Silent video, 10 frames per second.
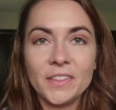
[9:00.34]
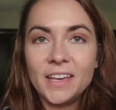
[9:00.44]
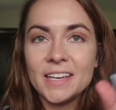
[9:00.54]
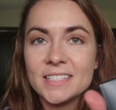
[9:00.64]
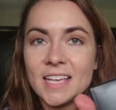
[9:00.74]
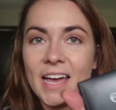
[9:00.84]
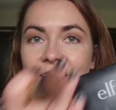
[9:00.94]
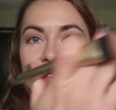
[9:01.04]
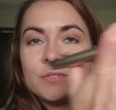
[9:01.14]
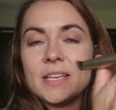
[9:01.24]
for this, I
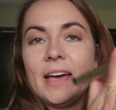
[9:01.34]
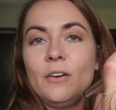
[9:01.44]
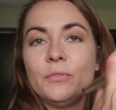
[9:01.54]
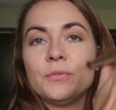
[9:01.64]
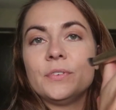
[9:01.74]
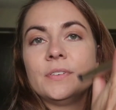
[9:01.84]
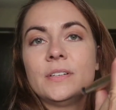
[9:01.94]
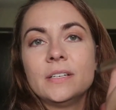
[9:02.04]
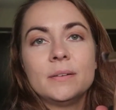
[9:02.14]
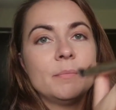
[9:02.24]
use e.l.f.
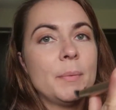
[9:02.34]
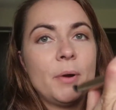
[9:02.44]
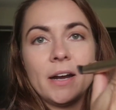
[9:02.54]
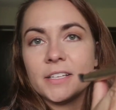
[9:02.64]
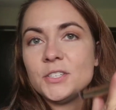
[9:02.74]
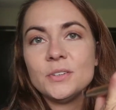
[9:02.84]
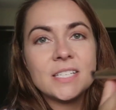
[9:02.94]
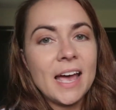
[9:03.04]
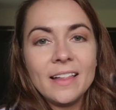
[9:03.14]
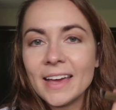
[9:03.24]
My products. You
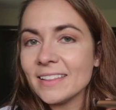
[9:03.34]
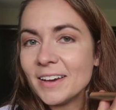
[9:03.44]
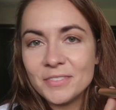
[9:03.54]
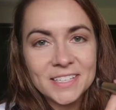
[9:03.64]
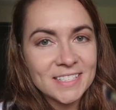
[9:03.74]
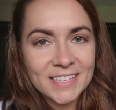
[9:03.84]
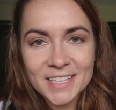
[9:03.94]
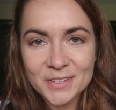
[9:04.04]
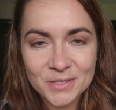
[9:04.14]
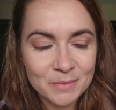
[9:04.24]
can tell I love these
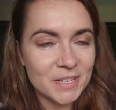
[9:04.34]
things. I use